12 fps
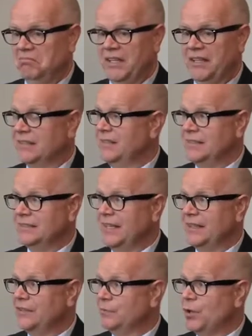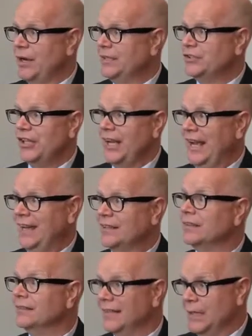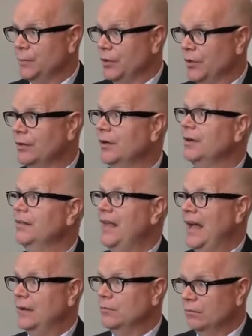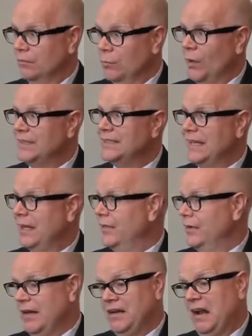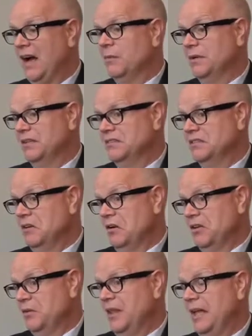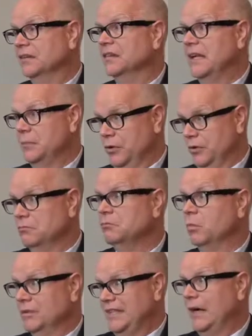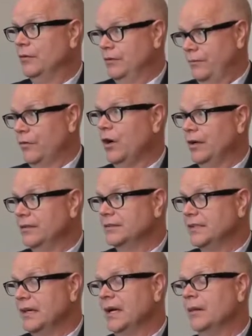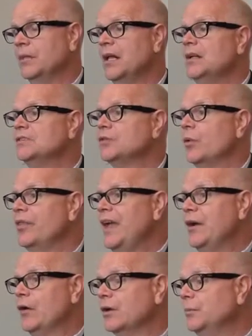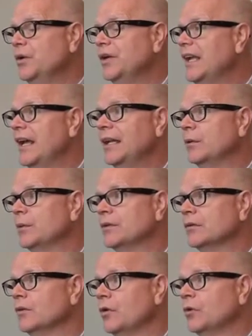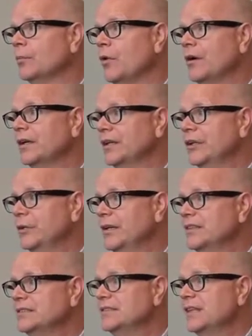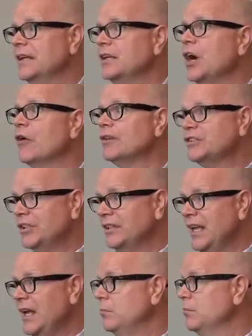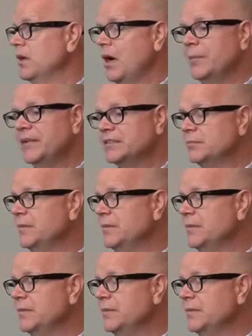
the executive branch and labor that went together, and I would even argue that labor was out in front. So they are communicating with their local bargaining units, encouraging them, coming to